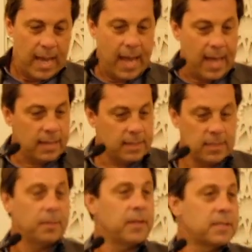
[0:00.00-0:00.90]
And
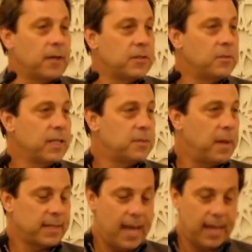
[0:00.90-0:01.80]
some of this stuff is really
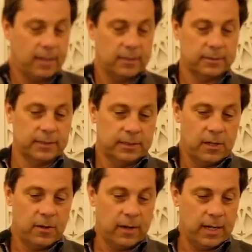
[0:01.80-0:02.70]
spectacular.
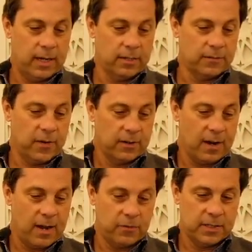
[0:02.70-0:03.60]
So here's a
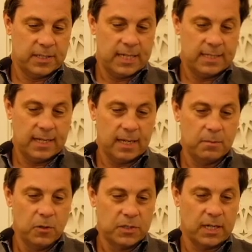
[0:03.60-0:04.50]
photograph of Sisi
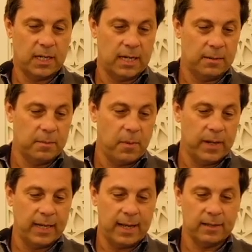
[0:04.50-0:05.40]
and Musa
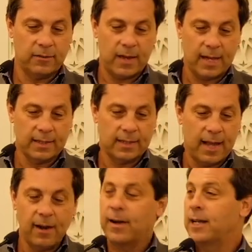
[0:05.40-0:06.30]
pointing out the fact that
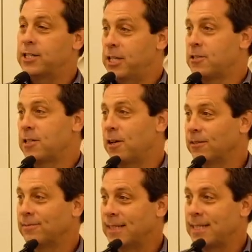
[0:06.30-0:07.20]
they are in a shear zone.
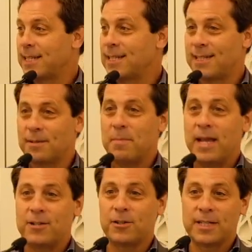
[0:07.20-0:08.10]
This is the
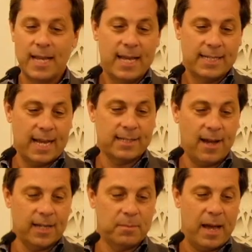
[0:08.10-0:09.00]
major
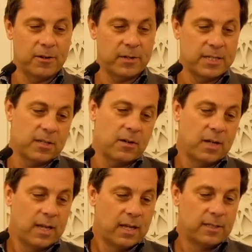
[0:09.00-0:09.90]
tectonic boundary.
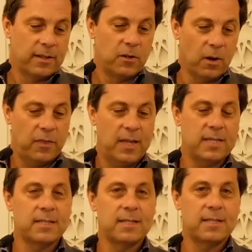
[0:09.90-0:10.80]
So to the
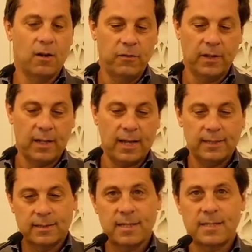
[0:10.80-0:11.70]
northeast is the
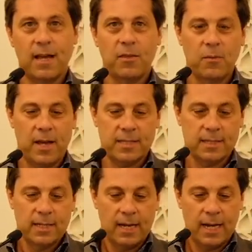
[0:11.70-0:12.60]
ophiolite, to the southwest
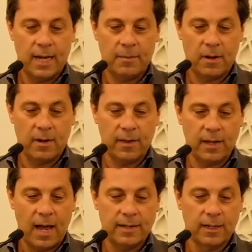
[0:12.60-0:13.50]
are the
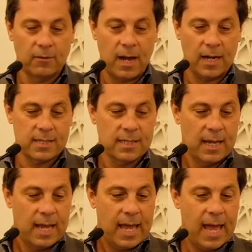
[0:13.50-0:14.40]
continental rocks.
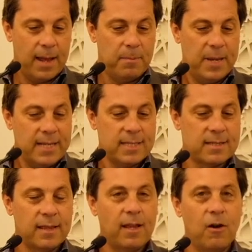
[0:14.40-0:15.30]
And
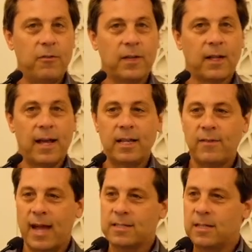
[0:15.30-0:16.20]
pieces of the ophiolite
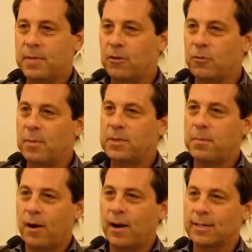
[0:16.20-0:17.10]
have actually been ripped
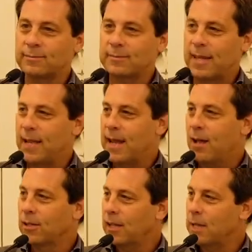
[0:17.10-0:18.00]
apart, and they
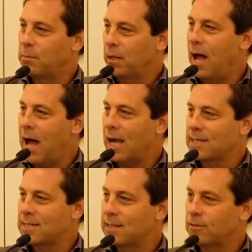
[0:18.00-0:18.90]
now look like
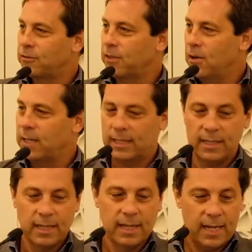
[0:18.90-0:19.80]
blocks that are floating
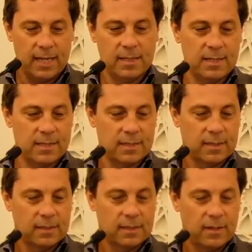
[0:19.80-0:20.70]
in this
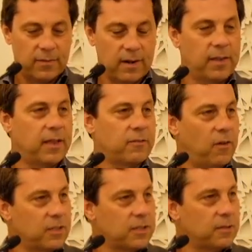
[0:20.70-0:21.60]
very thick
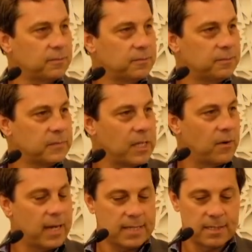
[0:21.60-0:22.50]
fault zone. All
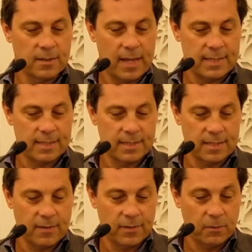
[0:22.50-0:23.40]
right, so that's the
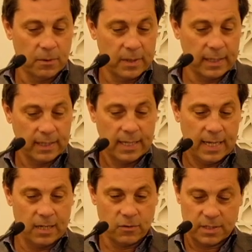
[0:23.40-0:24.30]
stuff that we're really
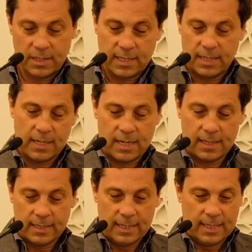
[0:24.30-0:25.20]
interested in
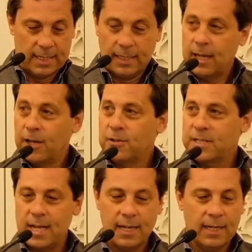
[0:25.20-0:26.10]

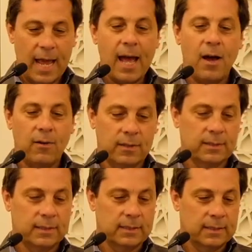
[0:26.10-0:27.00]
understanding
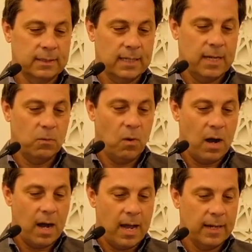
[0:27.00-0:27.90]
how and
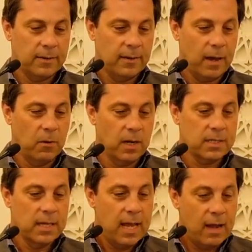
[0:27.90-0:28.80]
why that
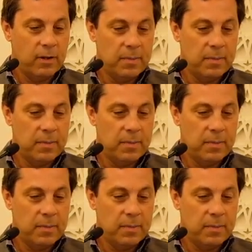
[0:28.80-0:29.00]
works. And